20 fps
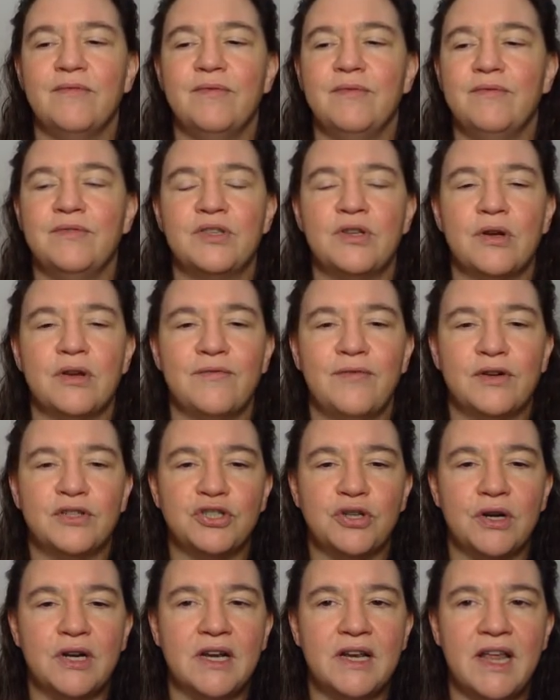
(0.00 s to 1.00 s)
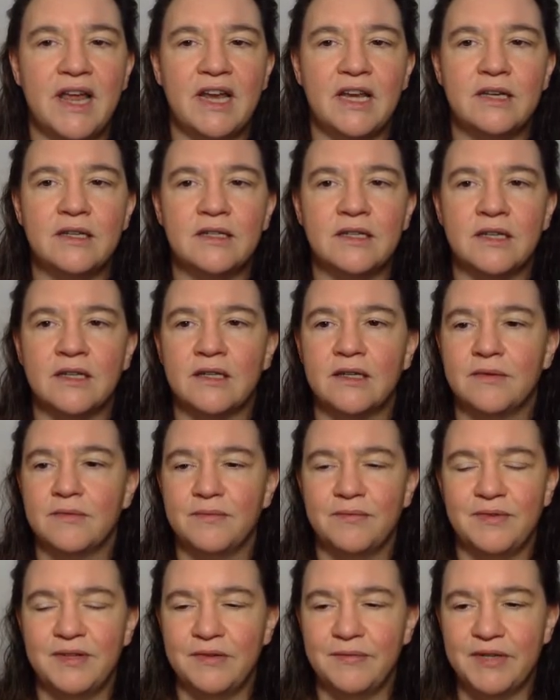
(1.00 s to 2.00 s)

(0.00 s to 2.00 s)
sorry for joining late, um, we,